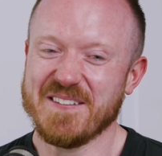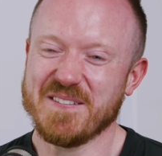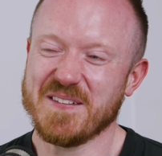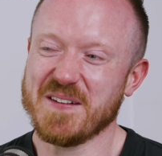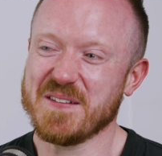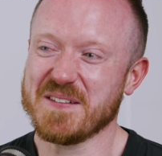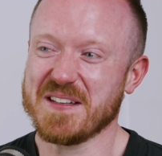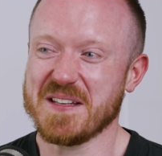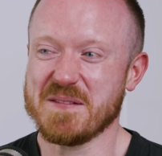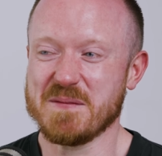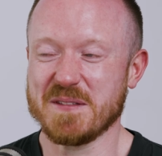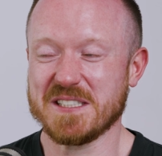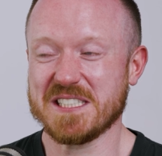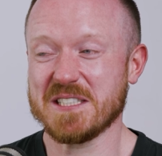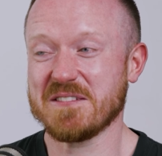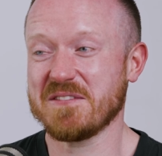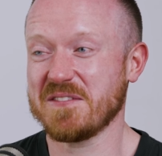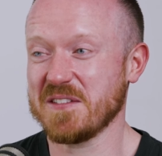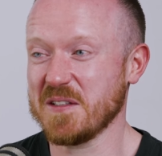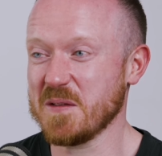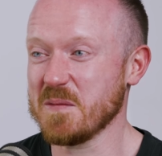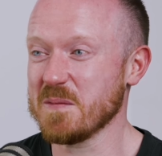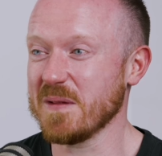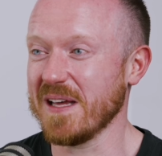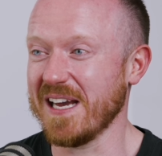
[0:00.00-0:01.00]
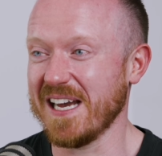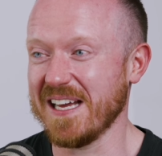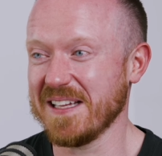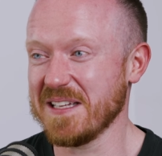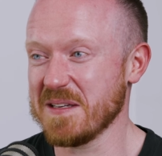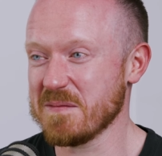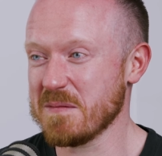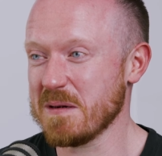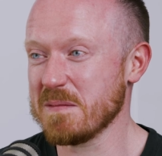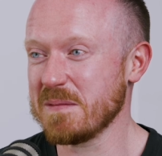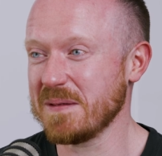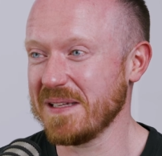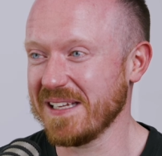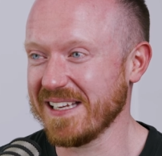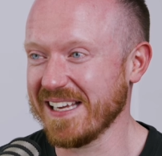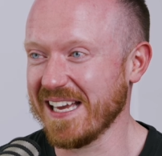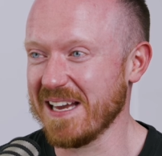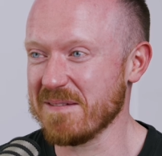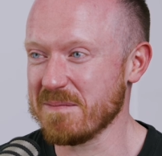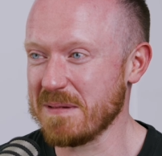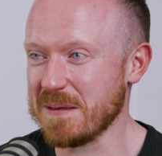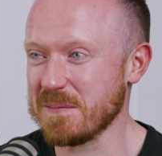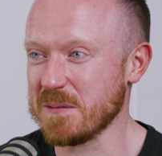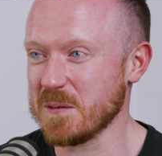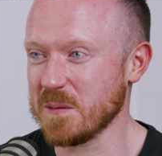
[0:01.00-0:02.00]
Well, you should film that, and you probably
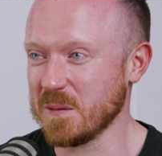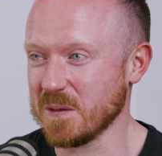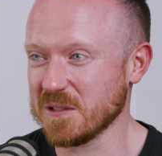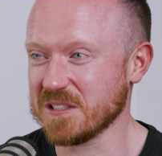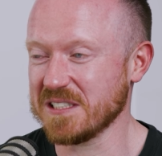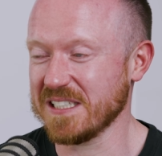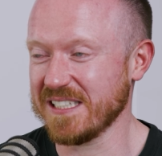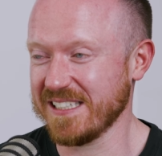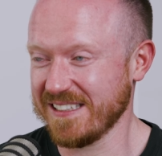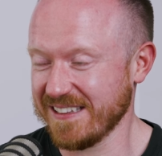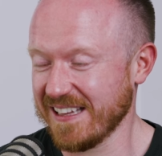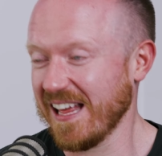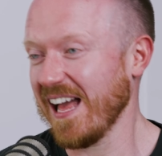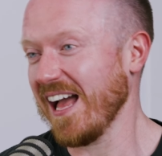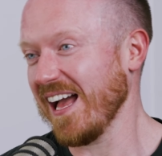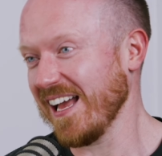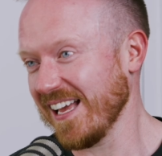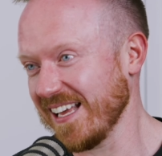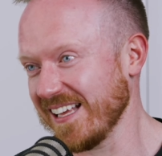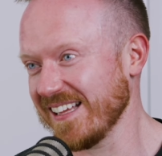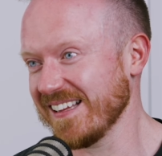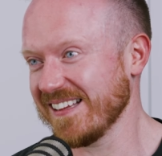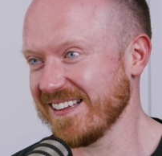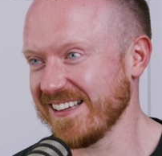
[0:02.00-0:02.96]
get people watching that.